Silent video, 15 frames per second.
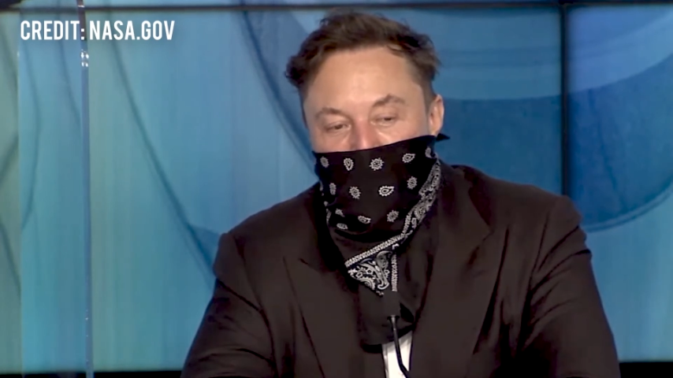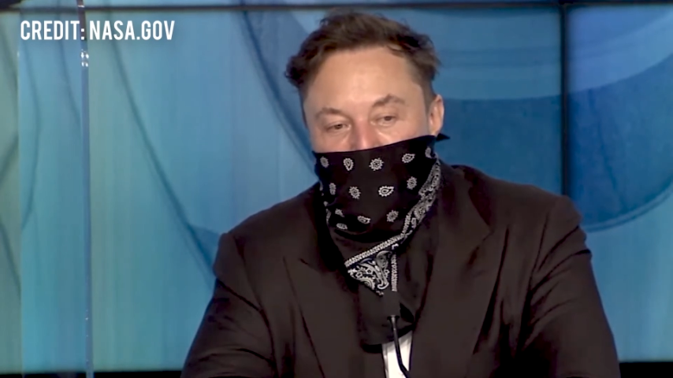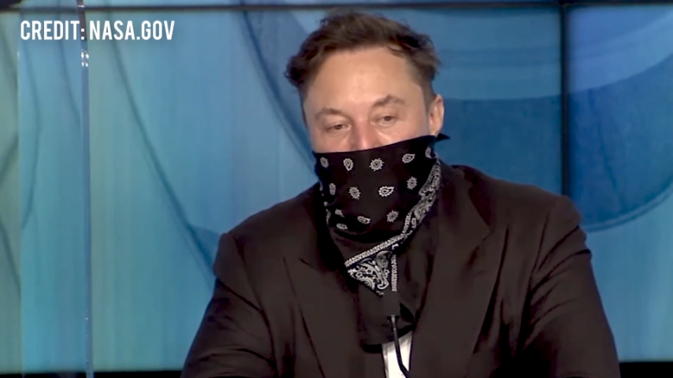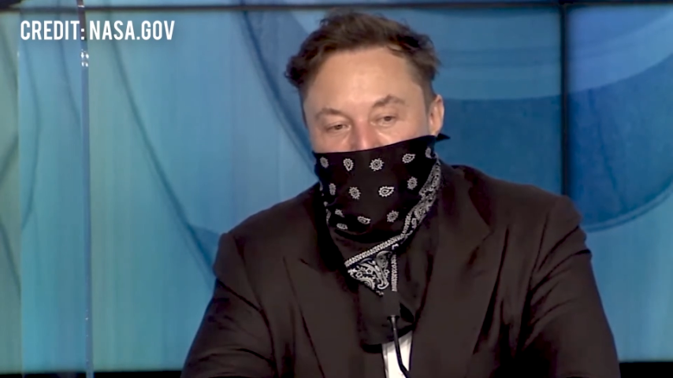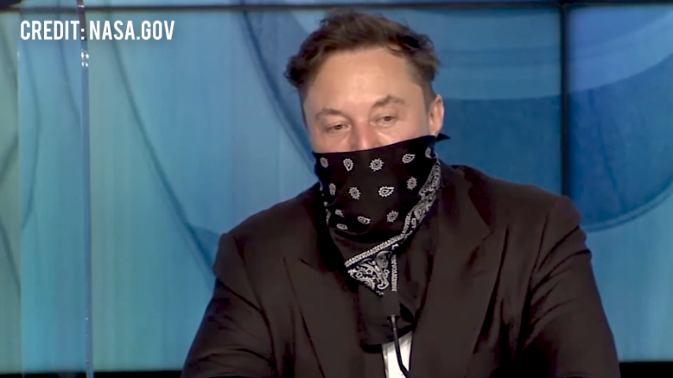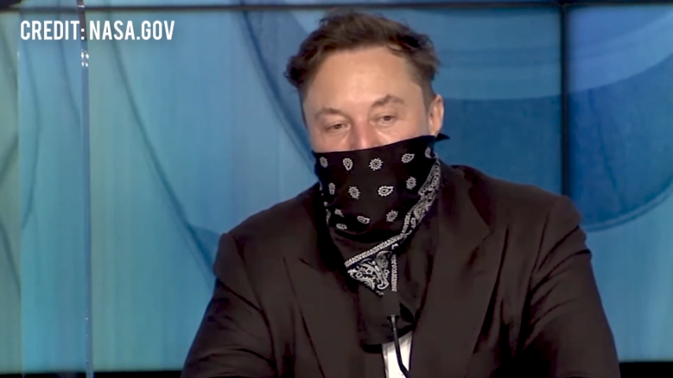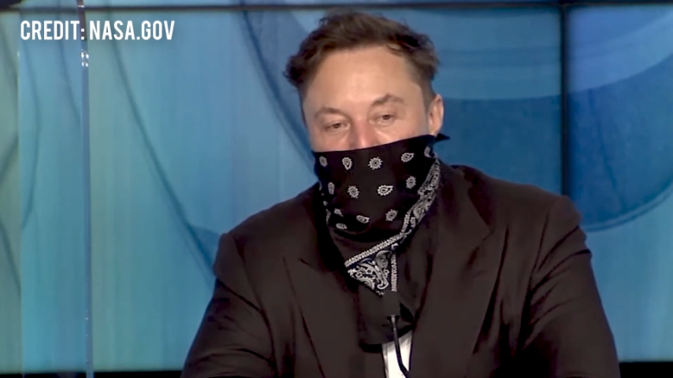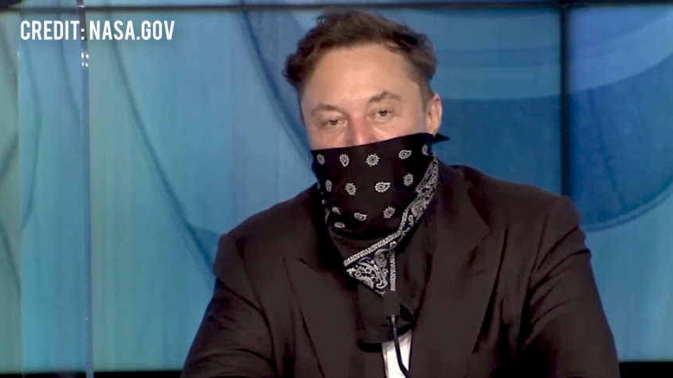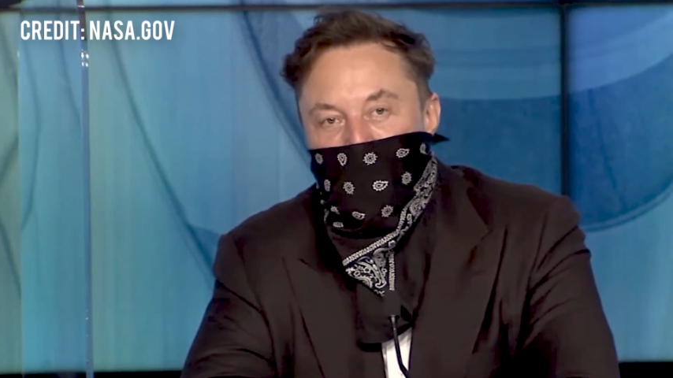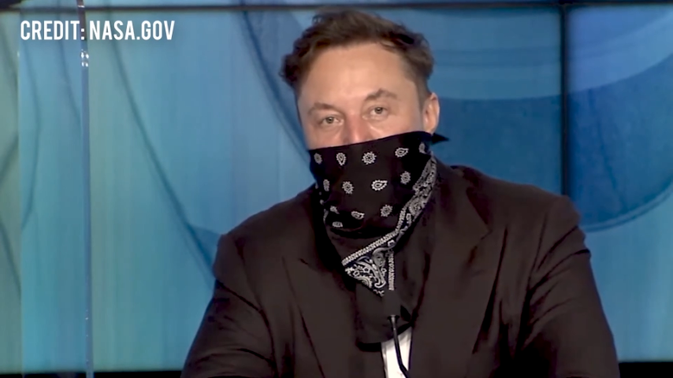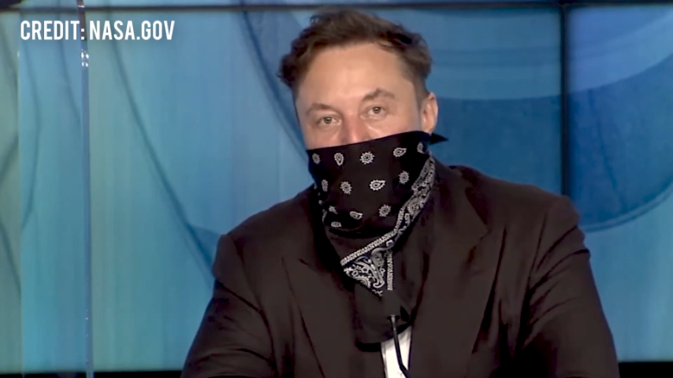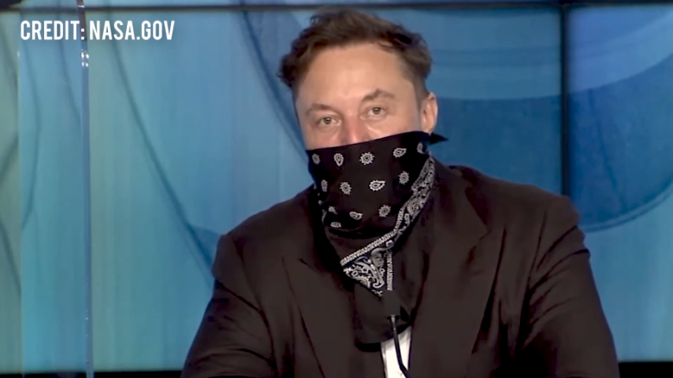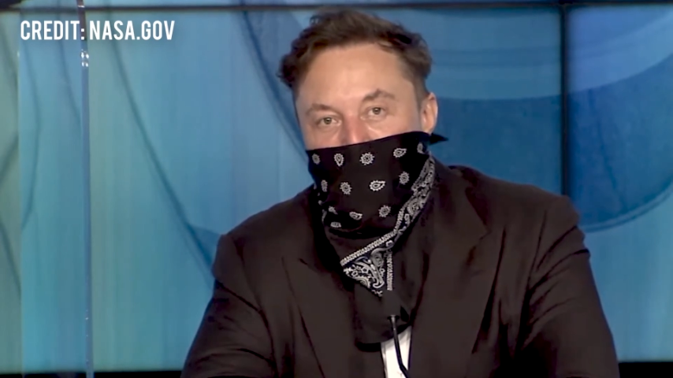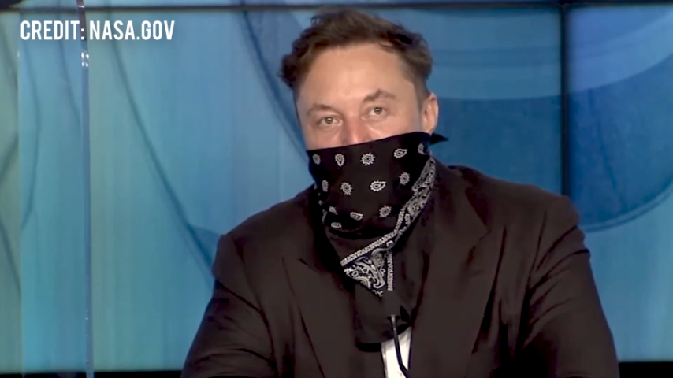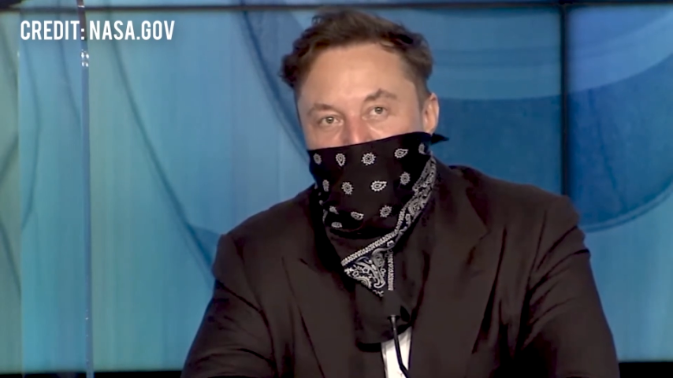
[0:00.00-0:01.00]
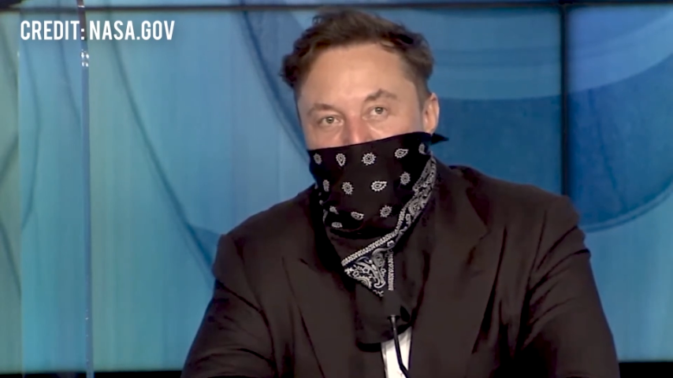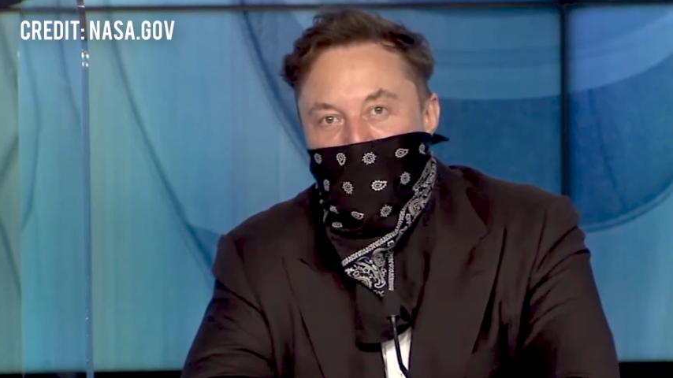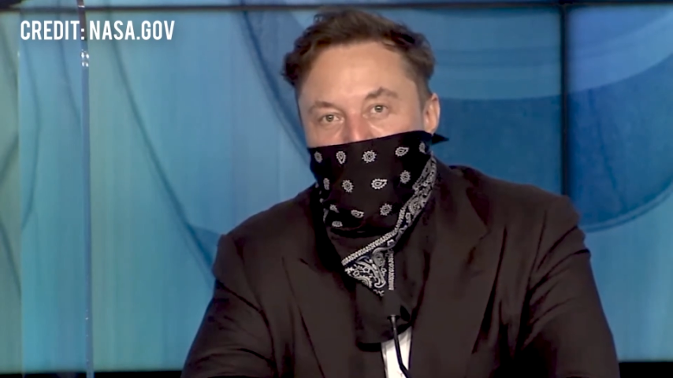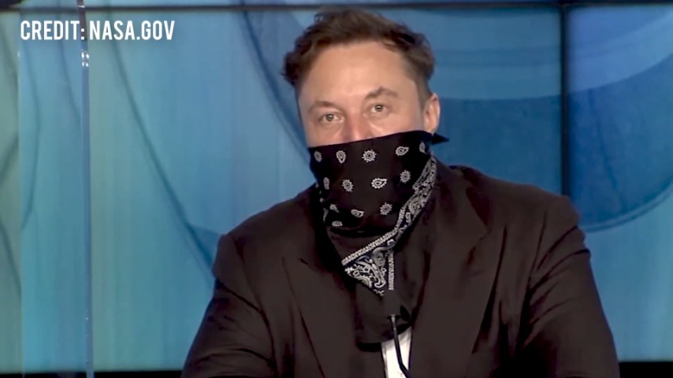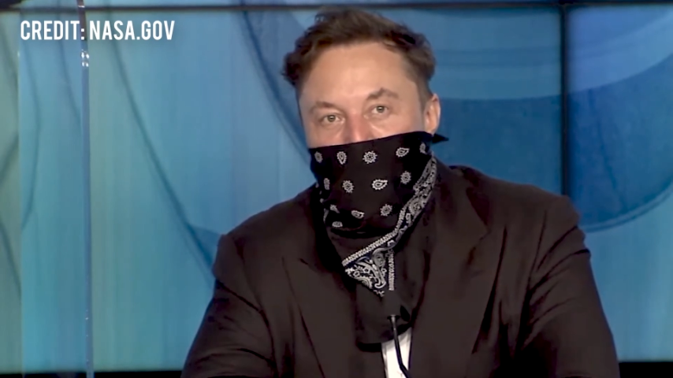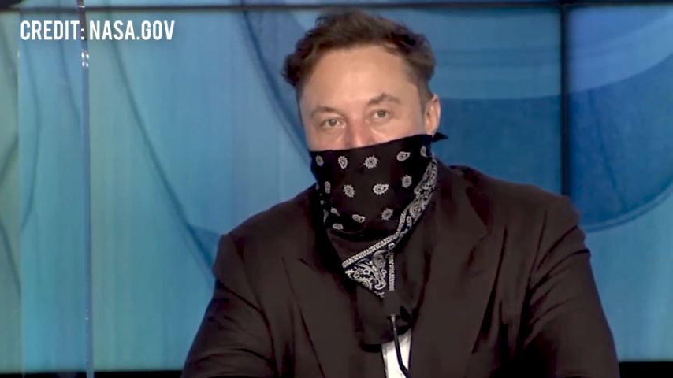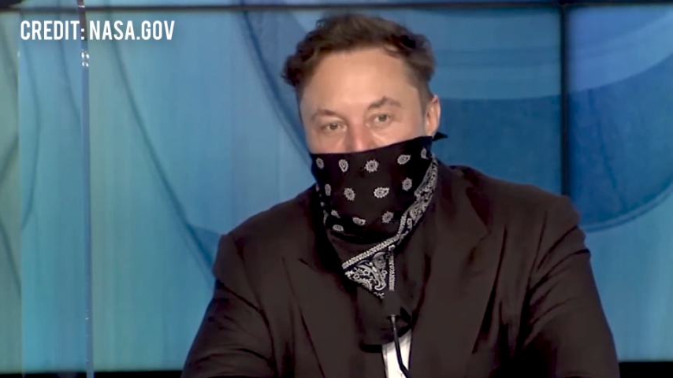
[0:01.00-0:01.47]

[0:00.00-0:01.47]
like 19 years in now.